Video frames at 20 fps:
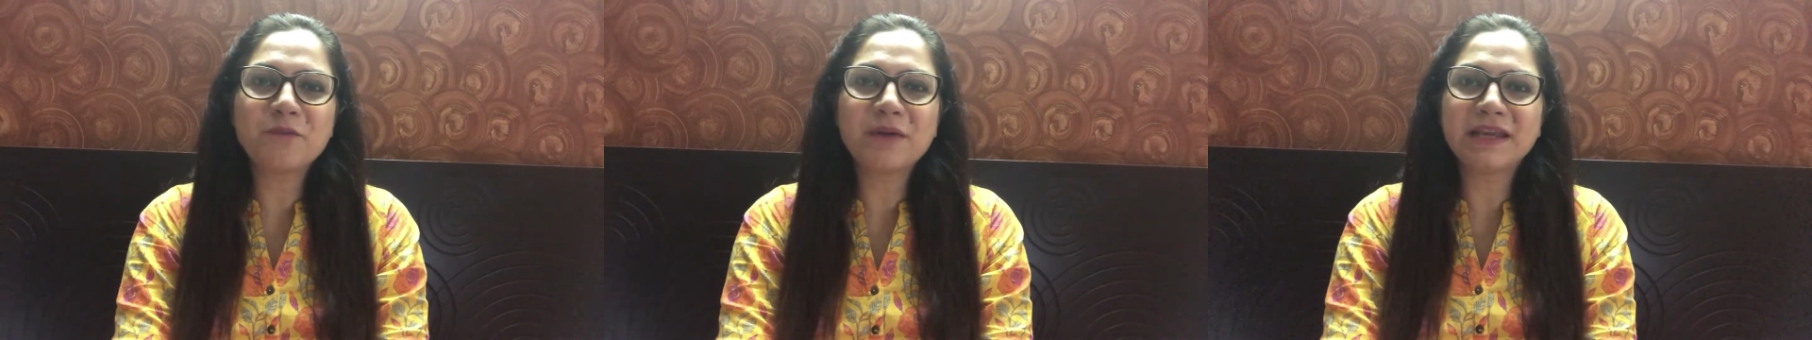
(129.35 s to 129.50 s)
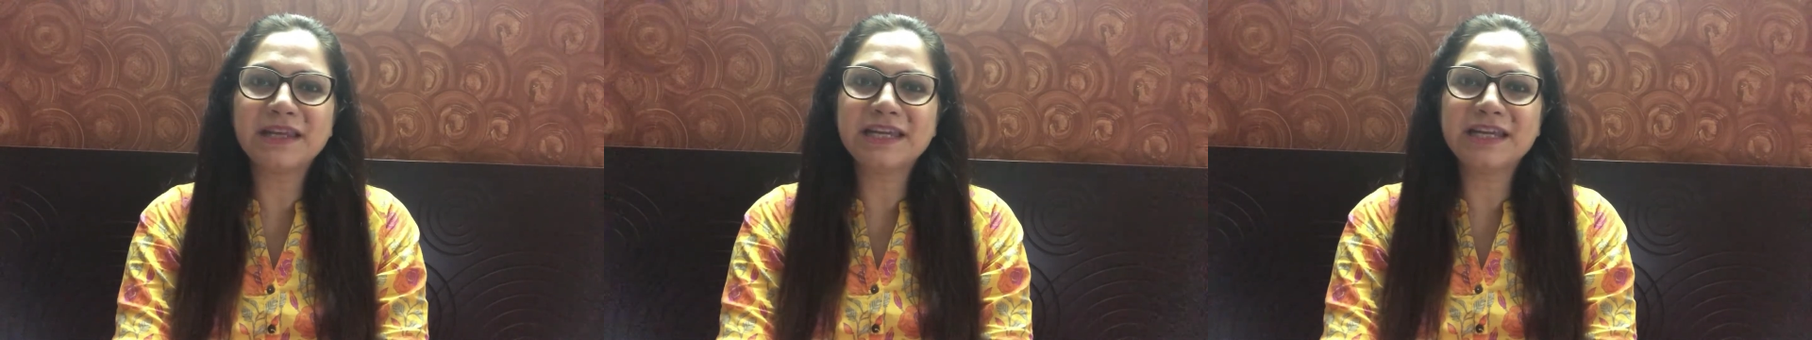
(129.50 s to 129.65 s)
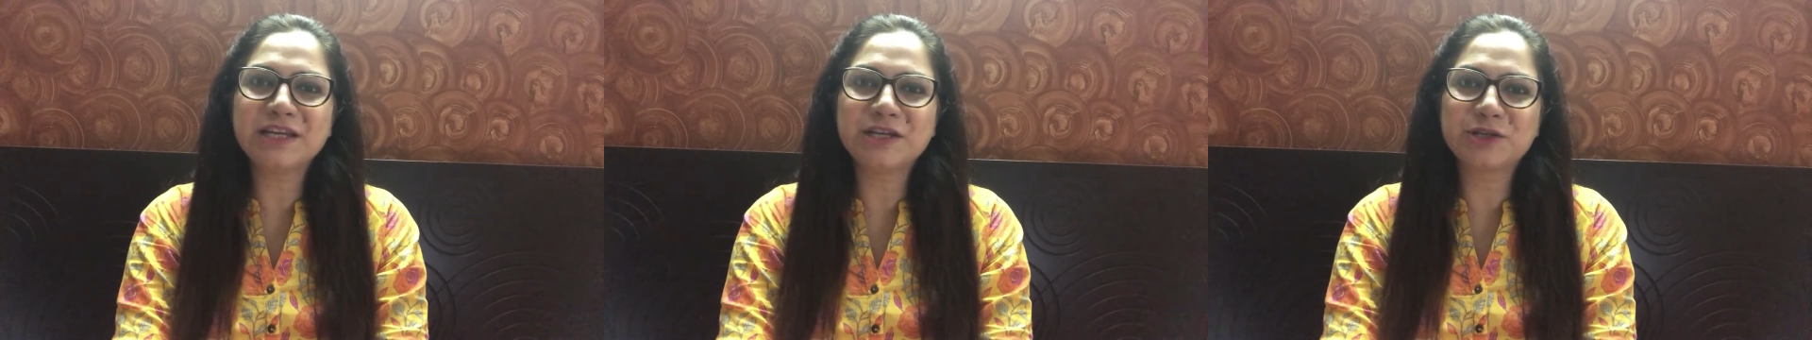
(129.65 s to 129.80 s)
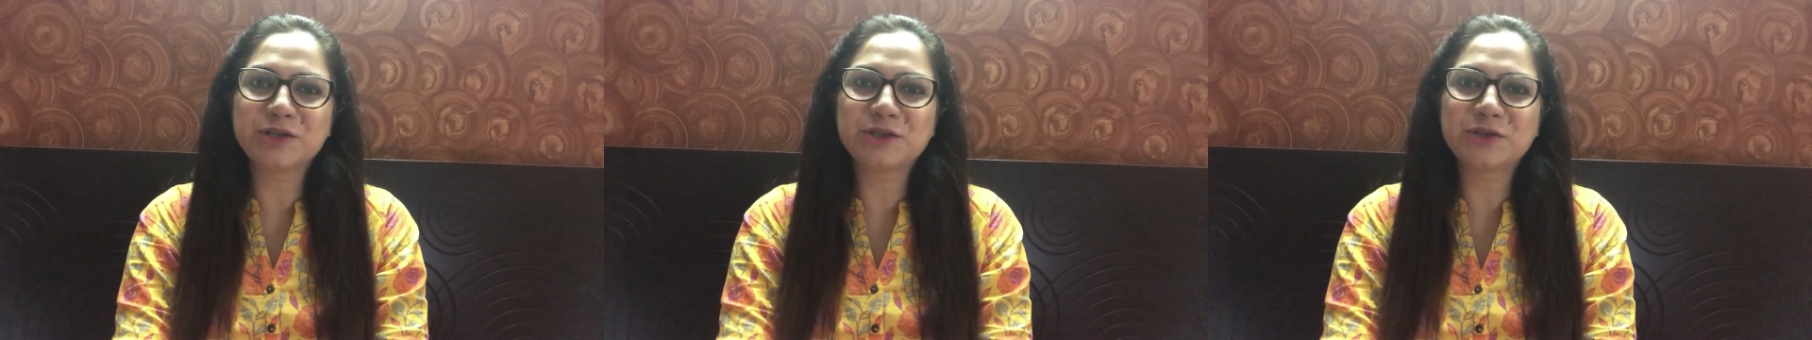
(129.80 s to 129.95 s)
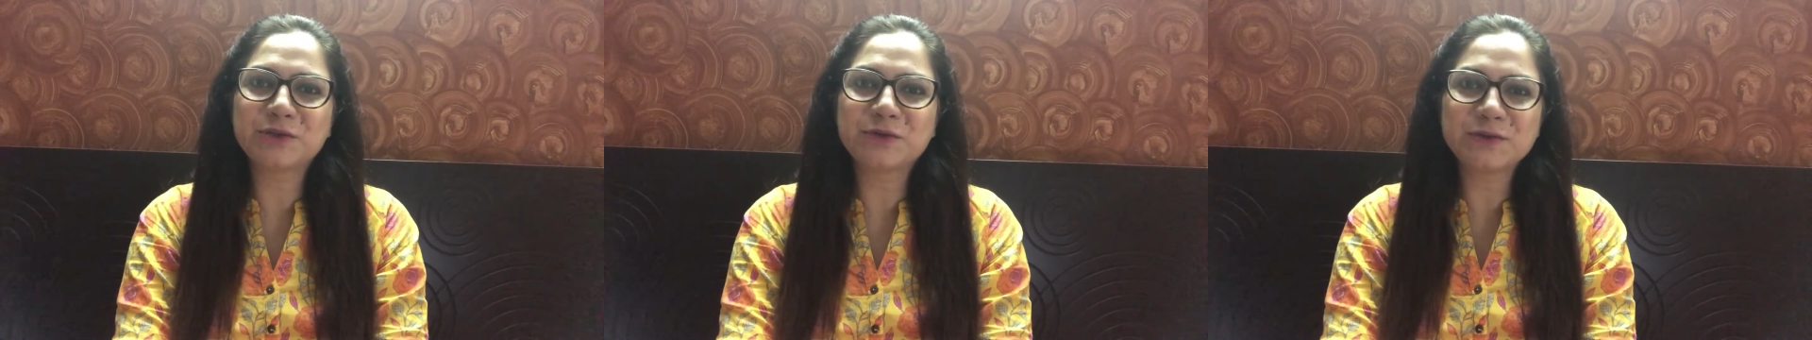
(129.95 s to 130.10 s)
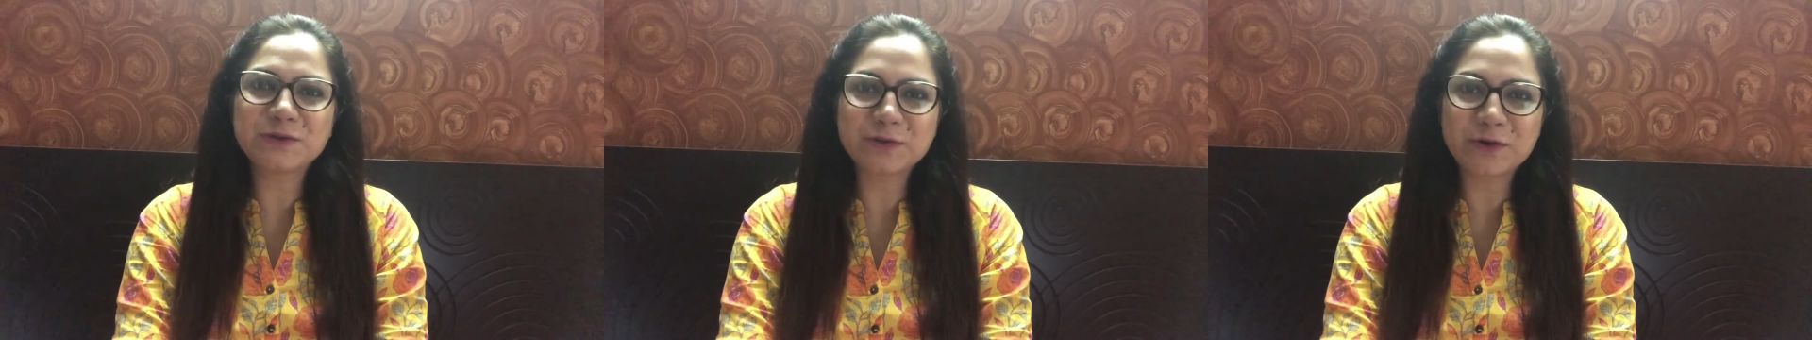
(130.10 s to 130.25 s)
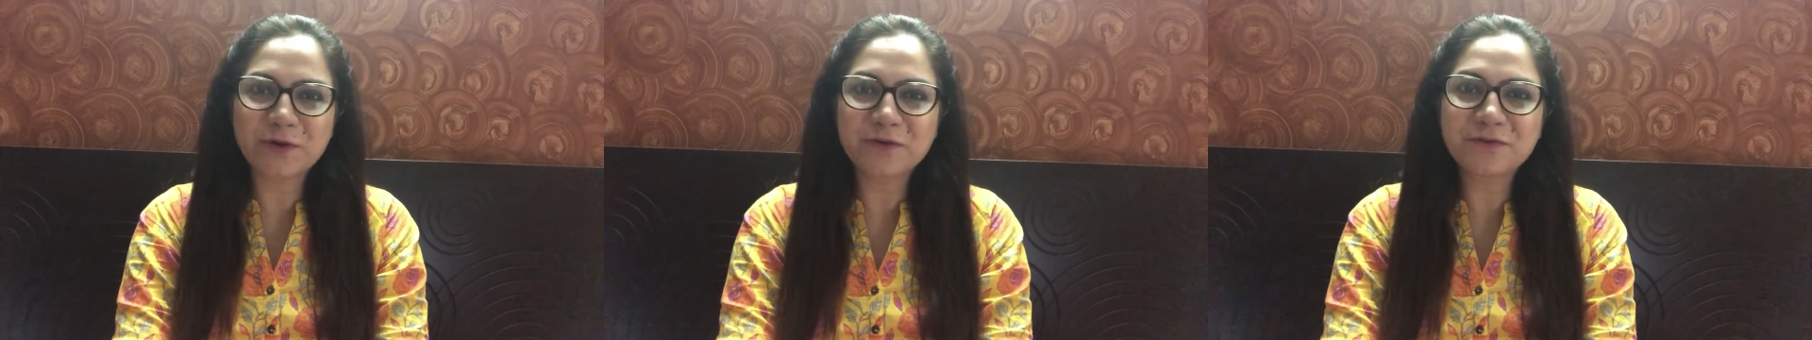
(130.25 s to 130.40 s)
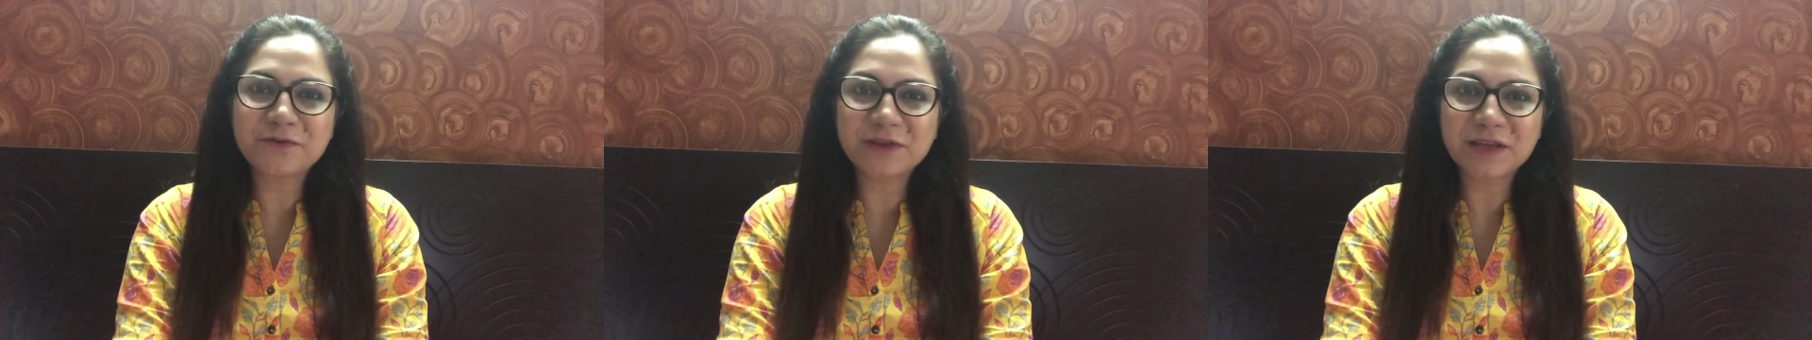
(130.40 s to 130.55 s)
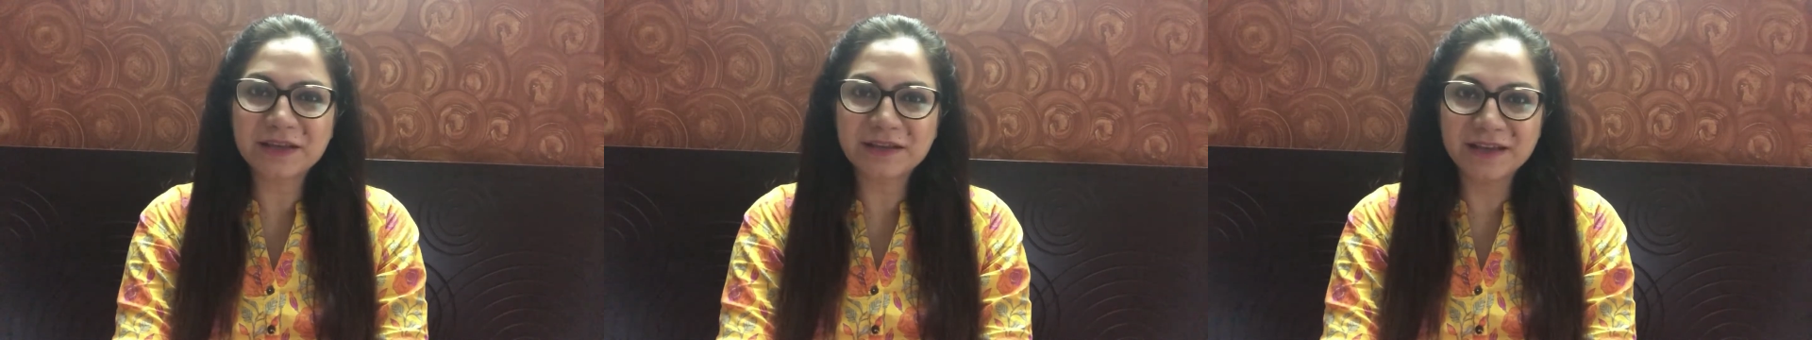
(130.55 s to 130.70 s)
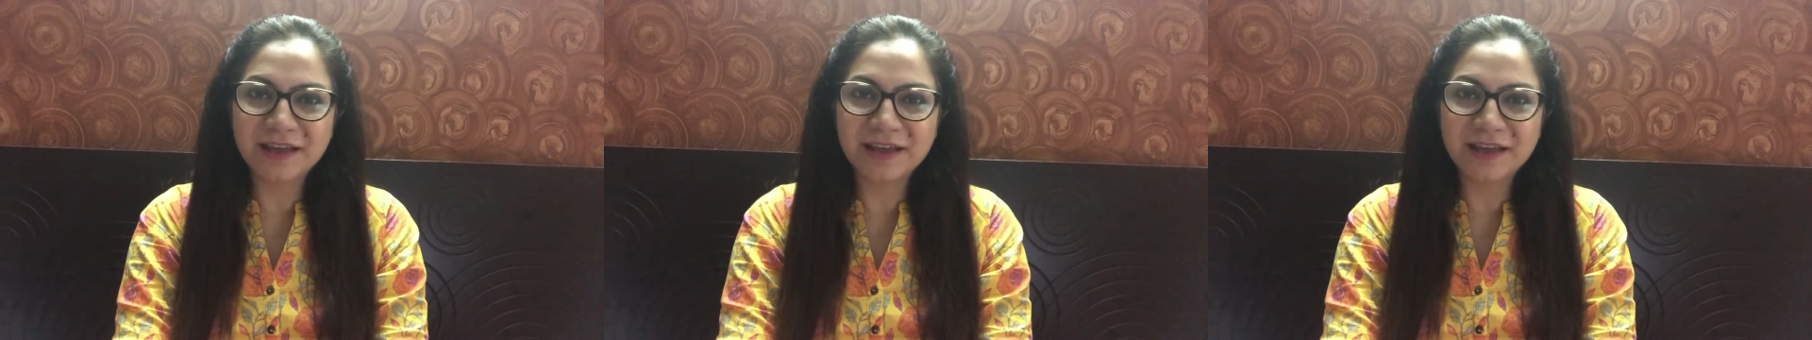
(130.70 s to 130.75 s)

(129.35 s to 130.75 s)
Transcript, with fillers: many issues of